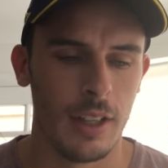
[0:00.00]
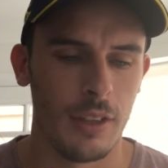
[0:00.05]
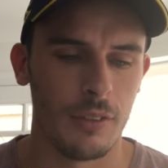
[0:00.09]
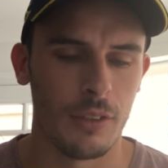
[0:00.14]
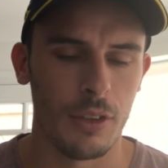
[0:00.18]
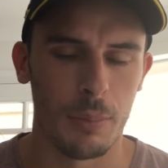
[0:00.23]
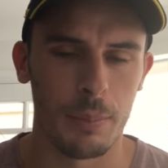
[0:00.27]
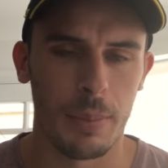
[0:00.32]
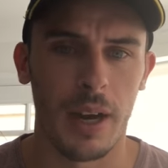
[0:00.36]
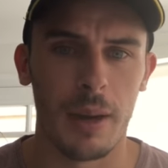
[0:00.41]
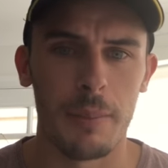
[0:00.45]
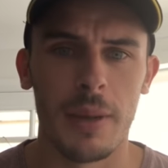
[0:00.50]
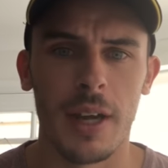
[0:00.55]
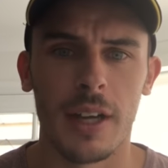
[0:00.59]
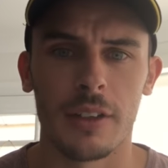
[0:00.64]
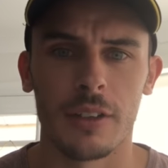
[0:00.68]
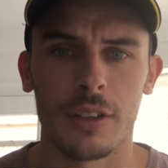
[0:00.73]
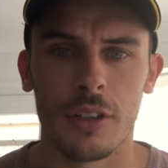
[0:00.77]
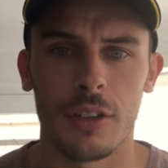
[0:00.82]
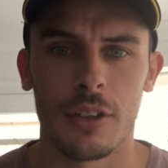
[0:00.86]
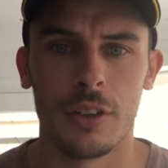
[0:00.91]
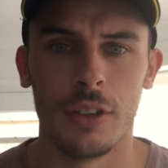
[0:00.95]
I've got
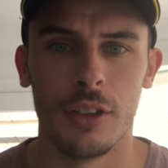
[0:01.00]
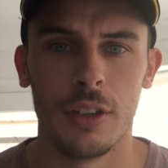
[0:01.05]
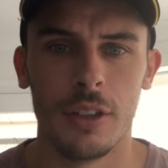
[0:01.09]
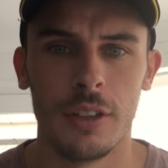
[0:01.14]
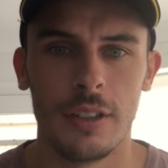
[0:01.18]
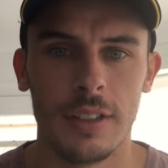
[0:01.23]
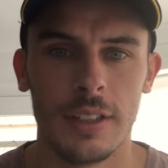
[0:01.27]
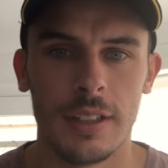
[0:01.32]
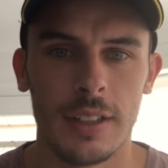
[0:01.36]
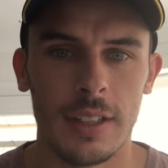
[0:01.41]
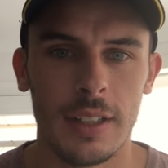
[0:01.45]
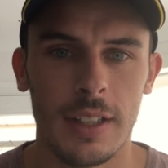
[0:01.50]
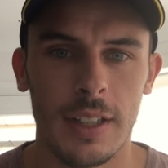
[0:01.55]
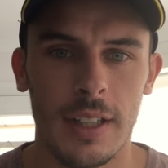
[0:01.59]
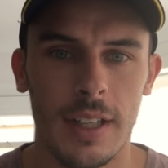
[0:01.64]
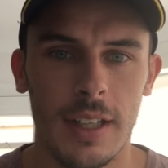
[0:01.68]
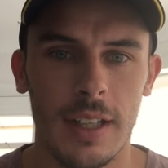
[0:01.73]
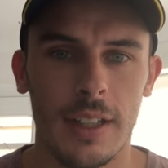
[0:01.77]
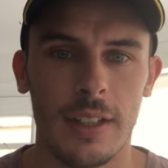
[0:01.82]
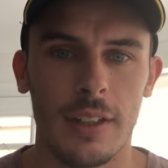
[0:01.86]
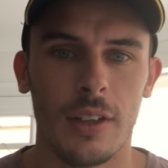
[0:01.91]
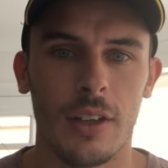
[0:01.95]
Parramatta at third,
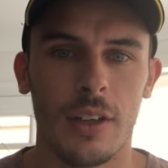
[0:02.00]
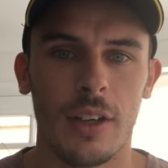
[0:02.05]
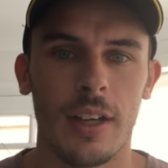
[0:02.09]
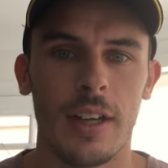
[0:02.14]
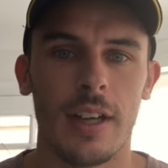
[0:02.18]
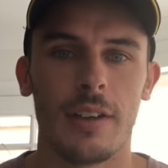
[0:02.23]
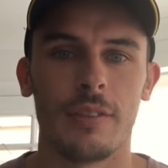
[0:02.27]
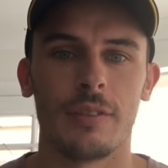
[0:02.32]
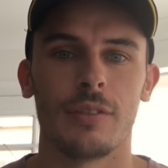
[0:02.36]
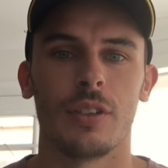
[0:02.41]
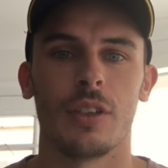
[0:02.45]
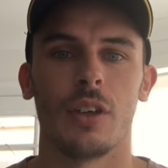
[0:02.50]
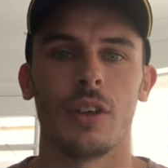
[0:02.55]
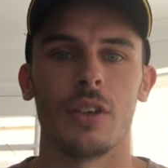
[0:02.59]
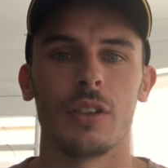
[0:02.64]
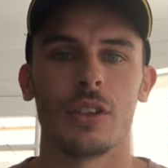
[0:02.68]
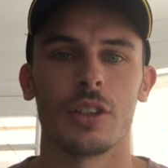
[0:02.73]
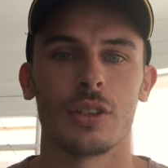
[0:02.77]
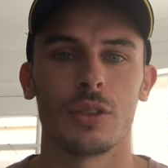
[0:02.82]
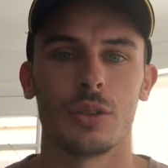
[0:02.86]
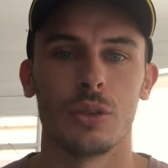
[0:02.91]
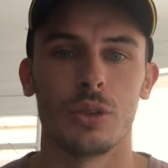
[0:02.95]
and I have
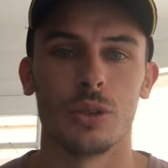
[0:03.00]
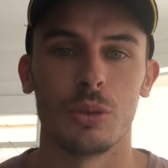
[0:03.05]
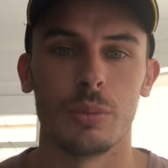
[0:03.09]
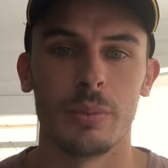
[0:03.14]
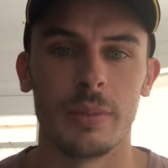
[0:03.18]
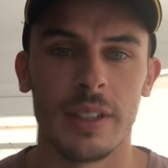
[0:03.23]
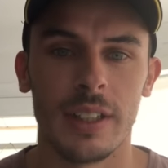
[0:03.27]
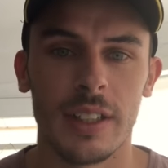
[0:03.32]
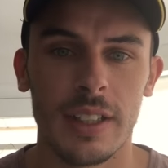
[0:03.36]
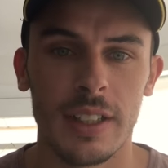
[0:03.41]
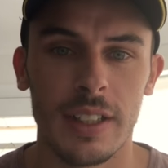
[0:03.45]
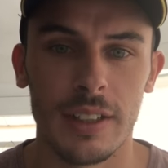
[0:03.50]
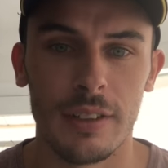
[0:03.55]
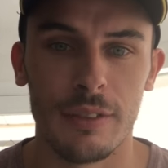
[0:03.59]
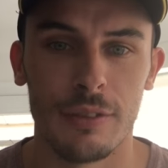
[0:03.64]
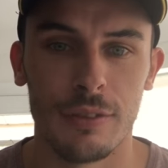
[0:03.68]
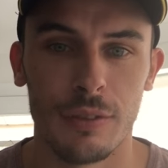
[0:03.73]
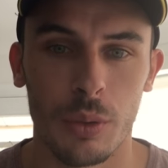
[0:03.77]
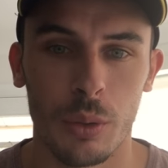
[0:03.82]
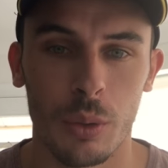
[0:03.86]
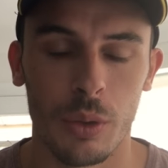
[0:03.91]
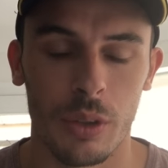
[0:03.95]
got the Storm in
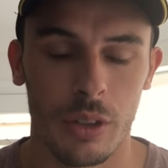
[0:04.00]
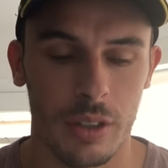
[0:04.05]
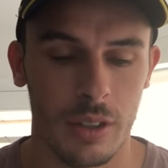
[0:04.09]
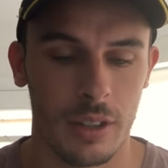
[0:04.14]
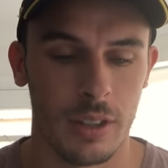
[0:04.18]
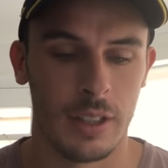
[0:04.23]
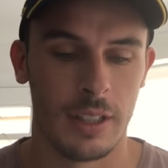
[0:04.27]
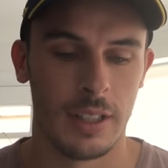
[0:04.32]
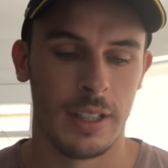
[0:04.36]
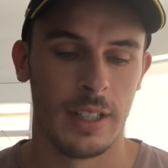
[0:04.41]
fourth.